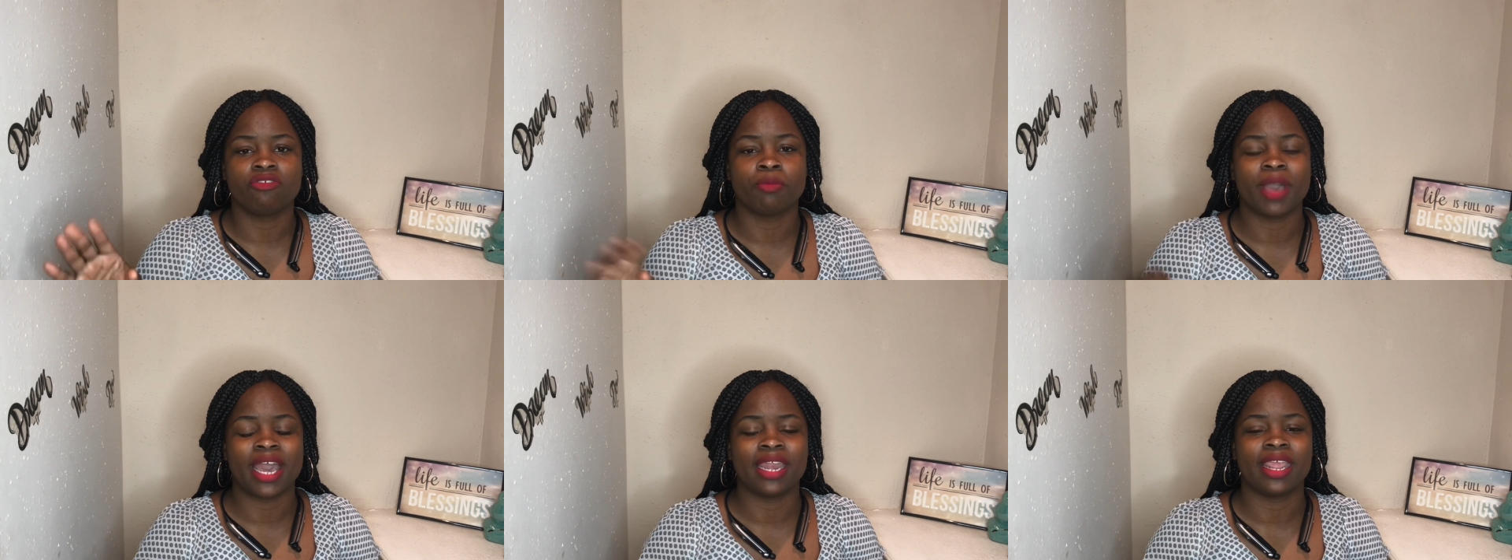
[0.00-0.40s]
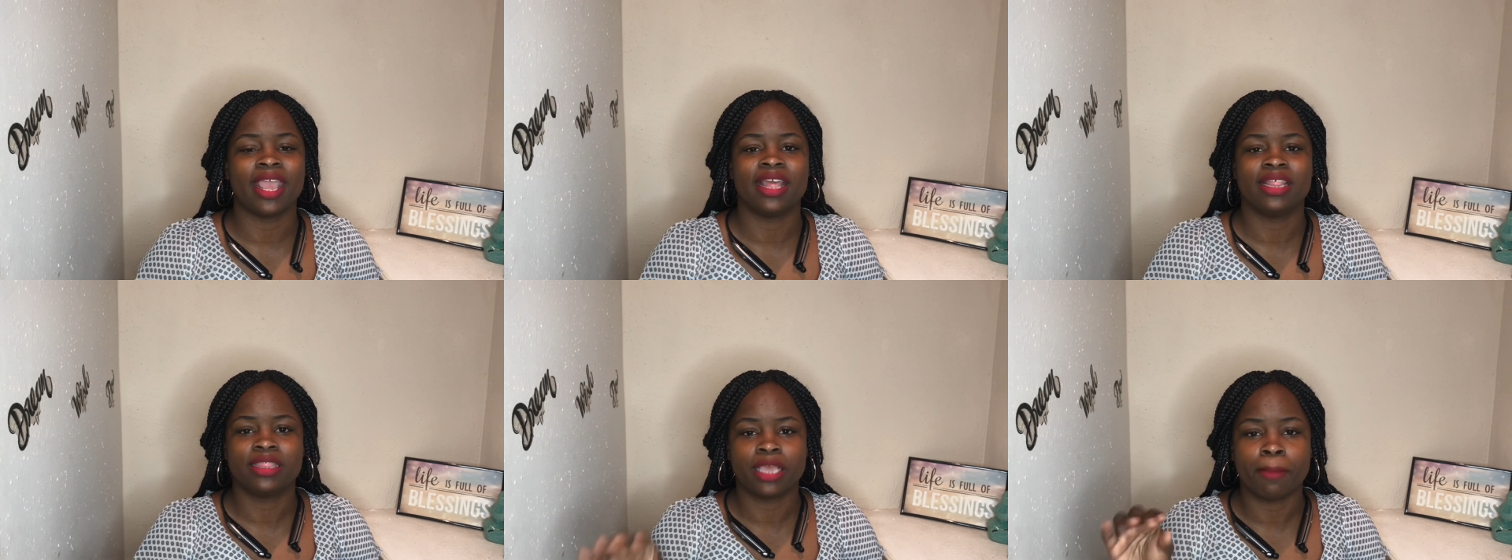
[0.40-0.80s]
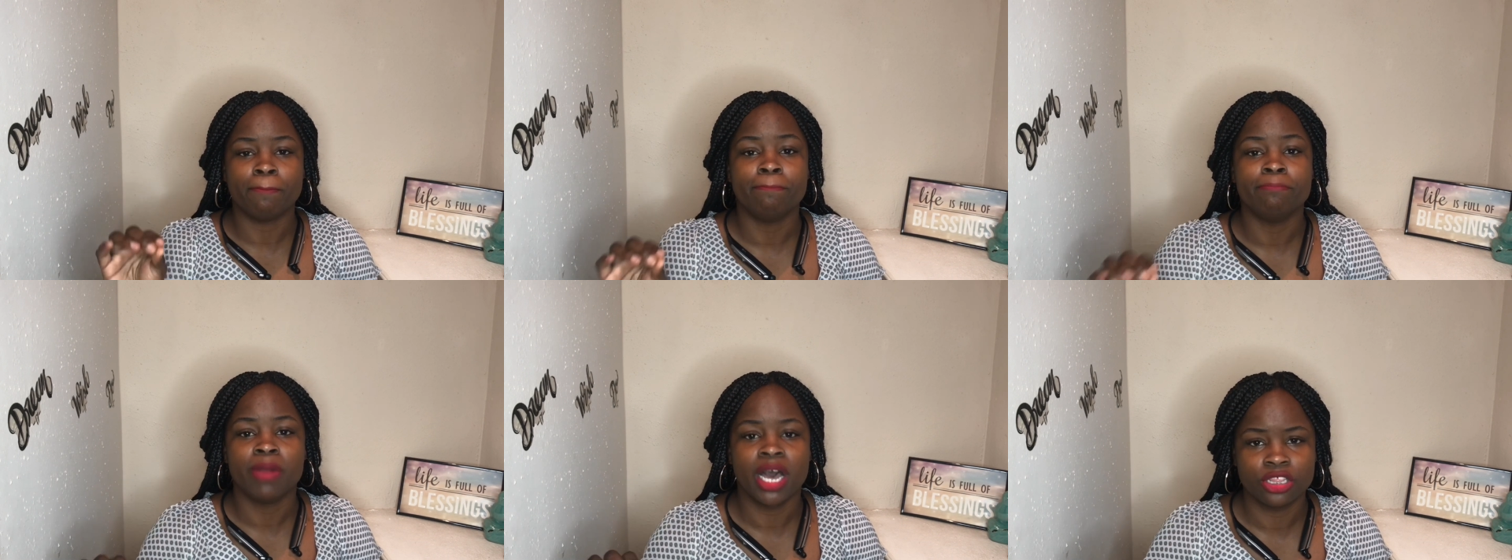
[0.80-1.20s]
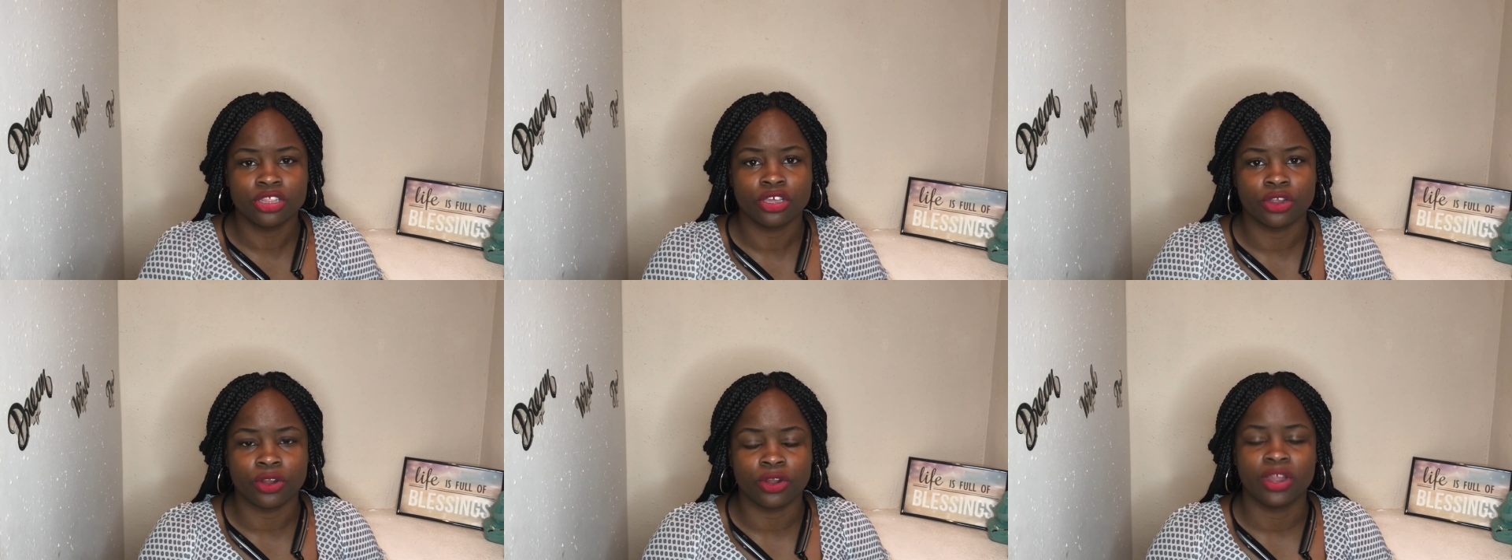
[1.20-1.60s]
everybody and their
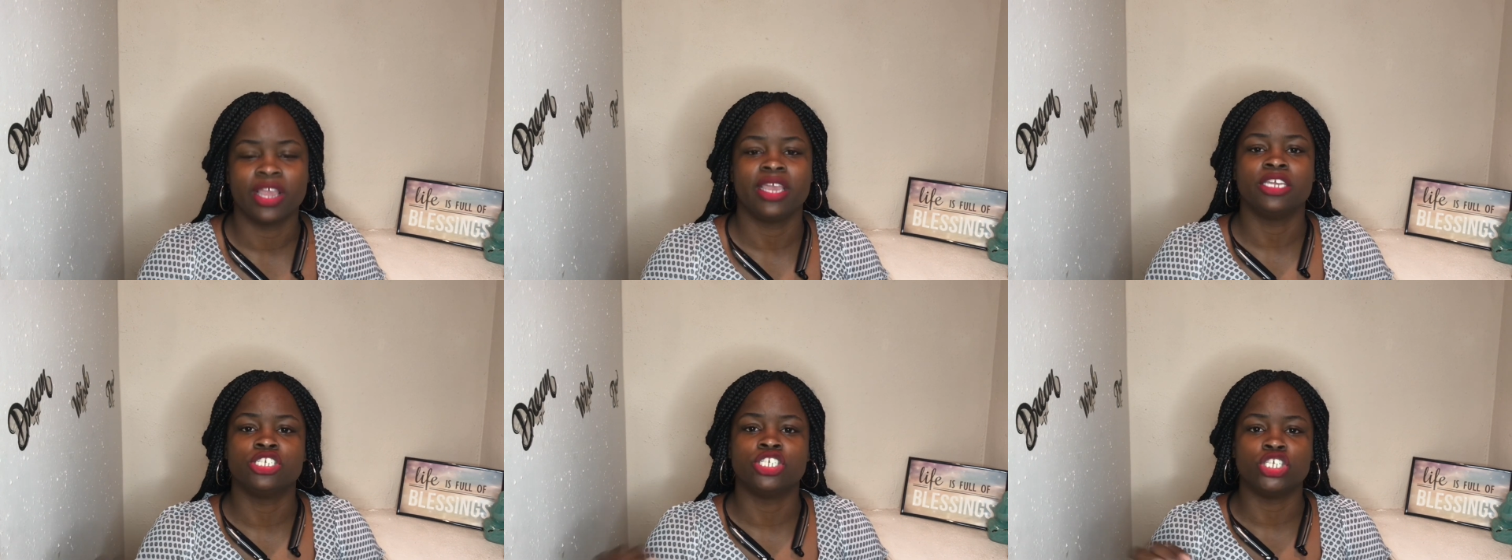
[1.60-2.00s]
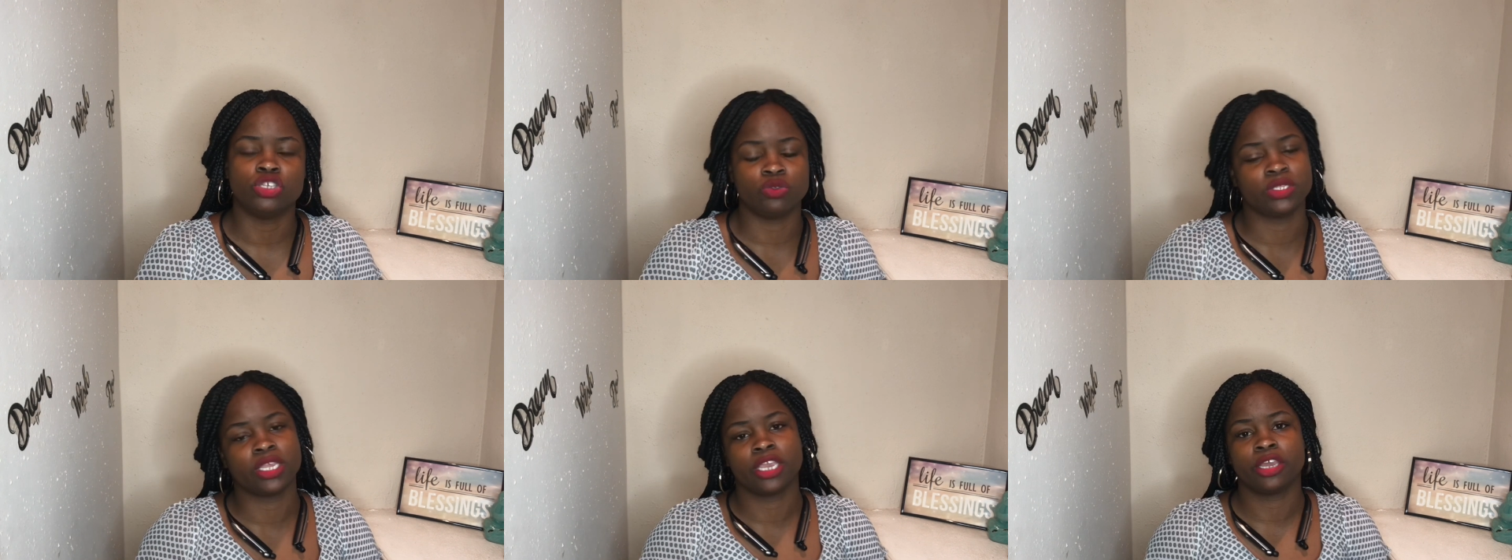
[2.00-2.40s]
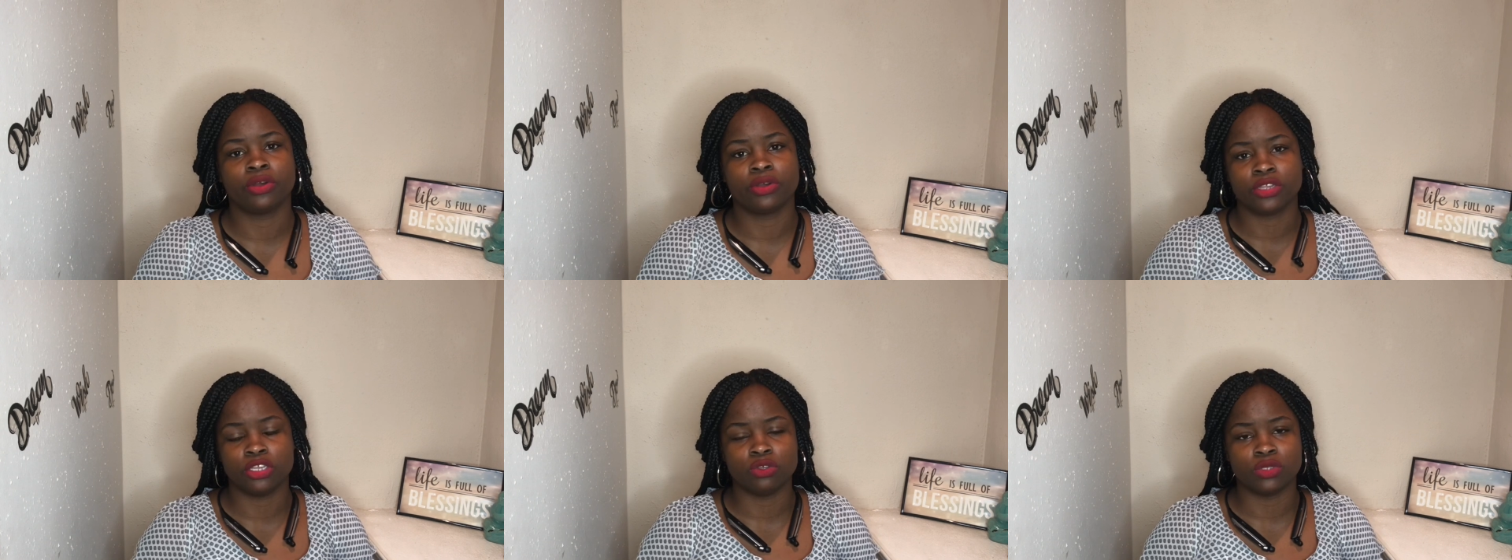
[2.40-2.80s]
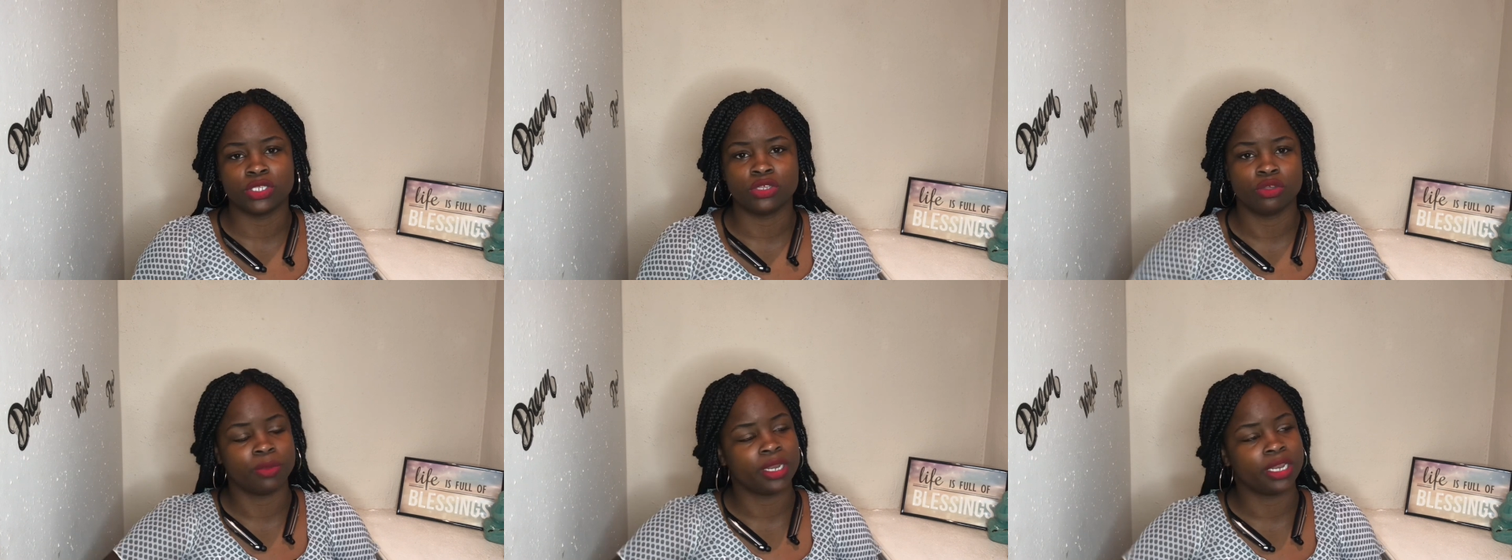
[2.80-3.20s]
mother is using it on
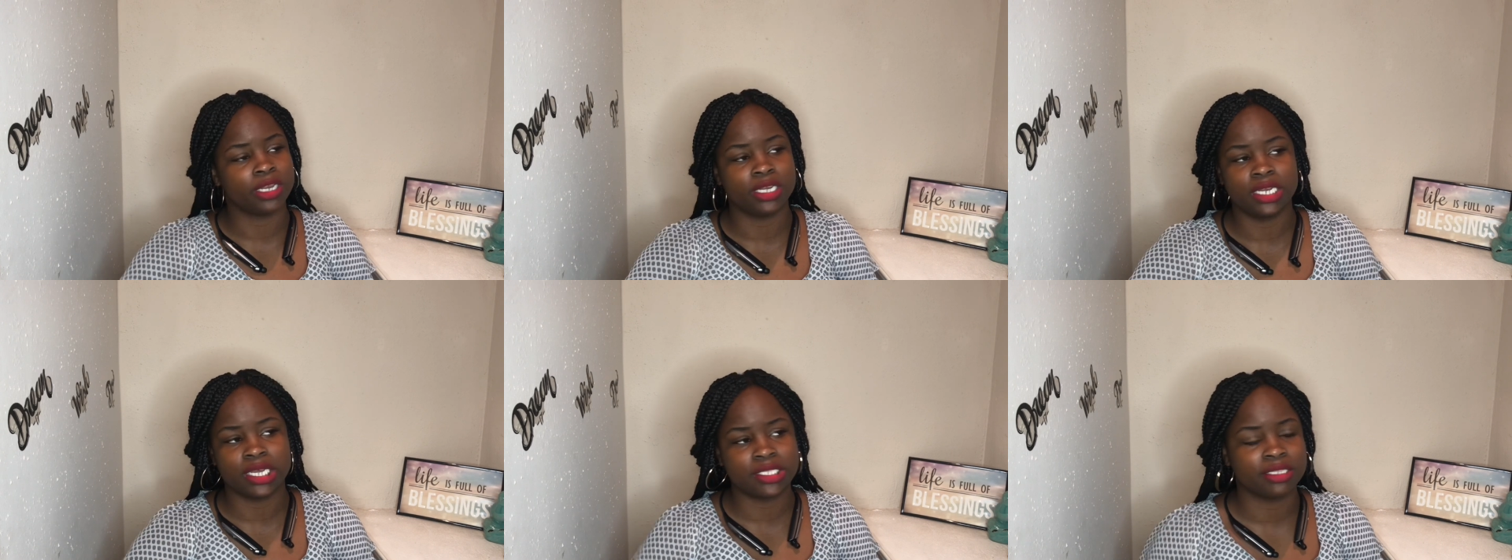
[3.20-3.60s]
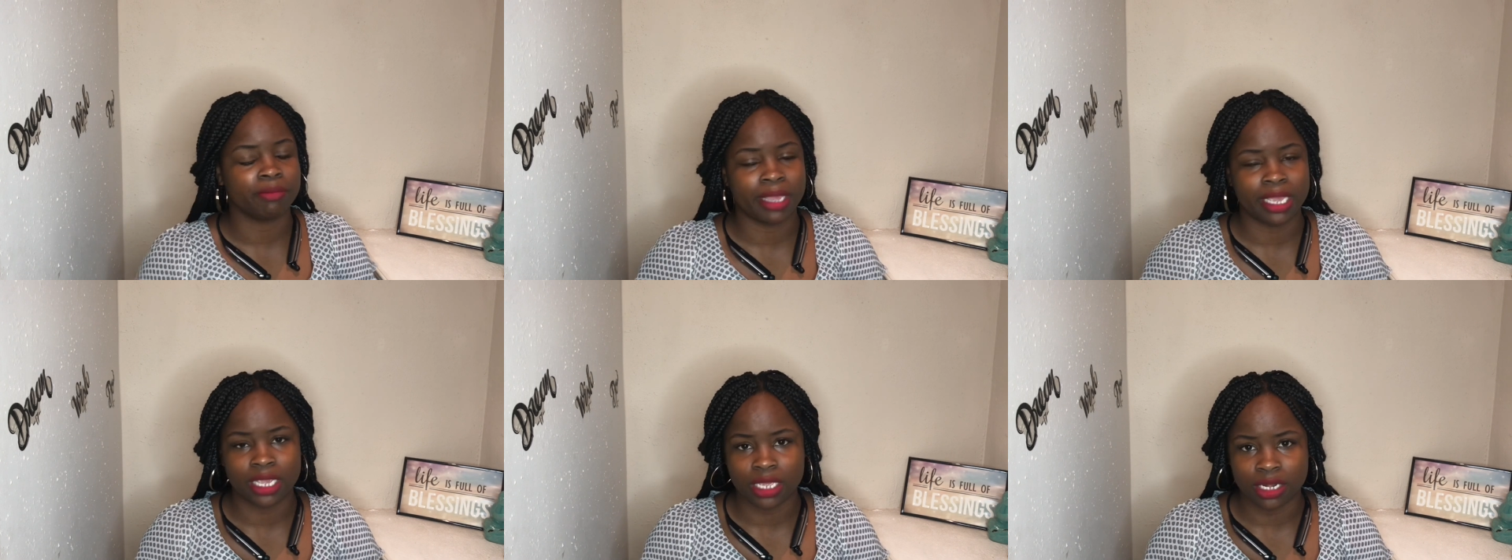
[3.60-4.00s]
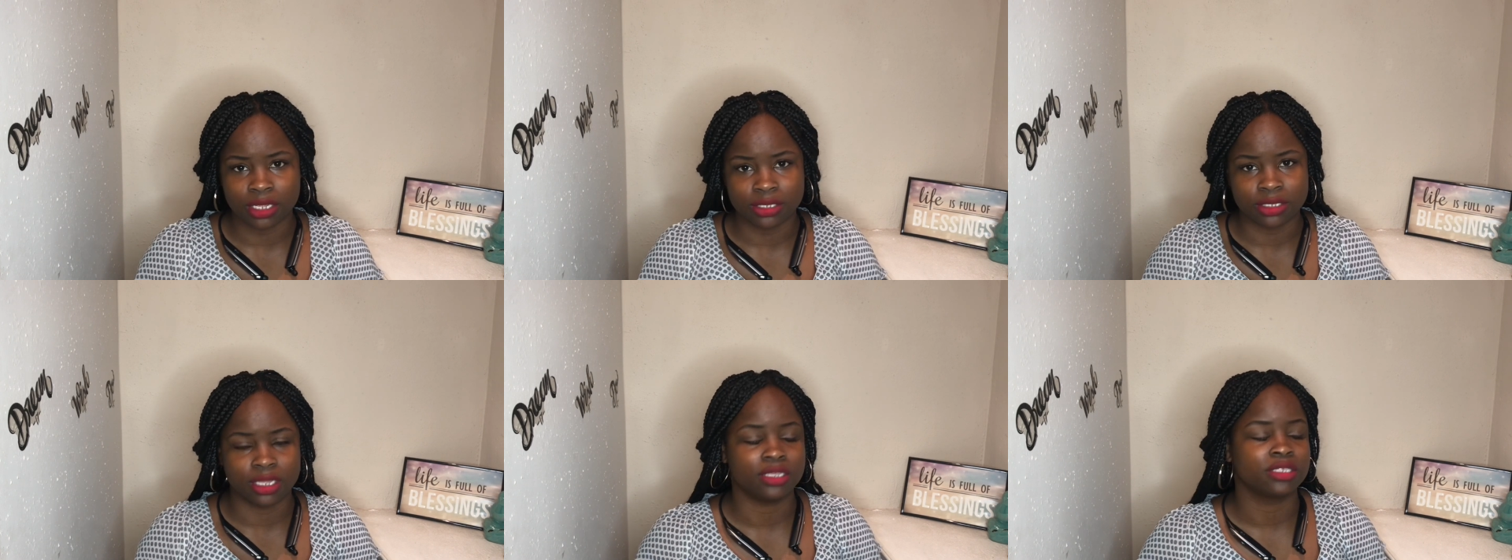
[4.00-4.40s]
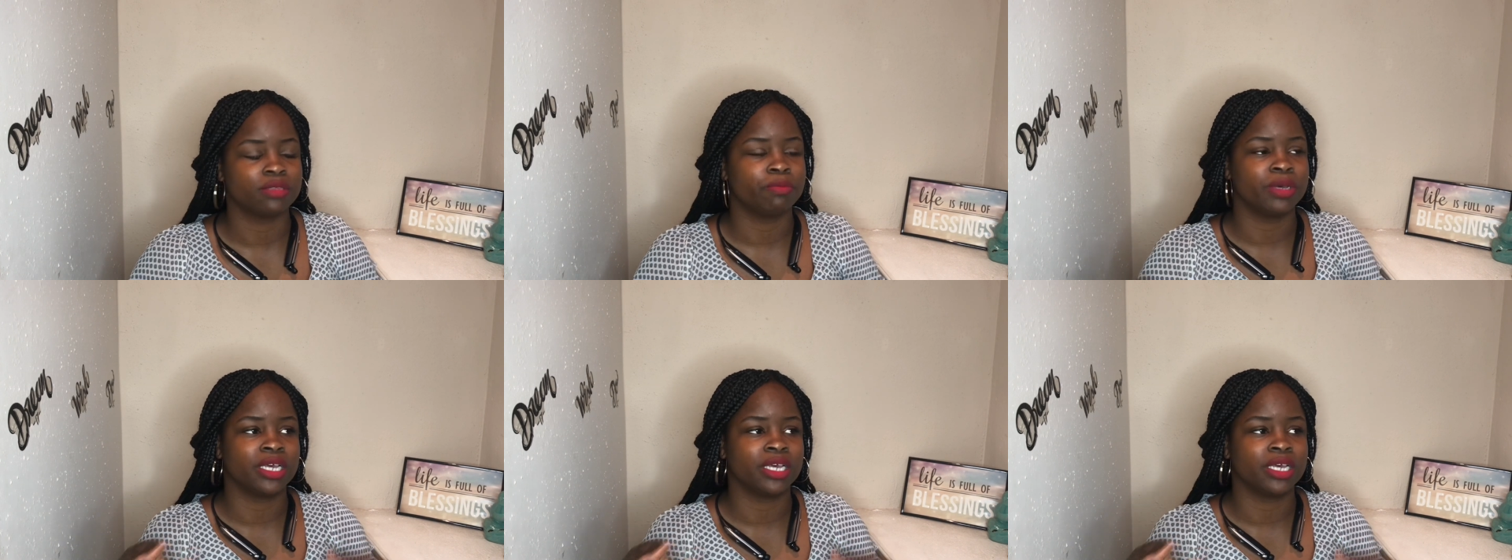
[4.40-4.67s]
YouTube, and it doesn't make any sense.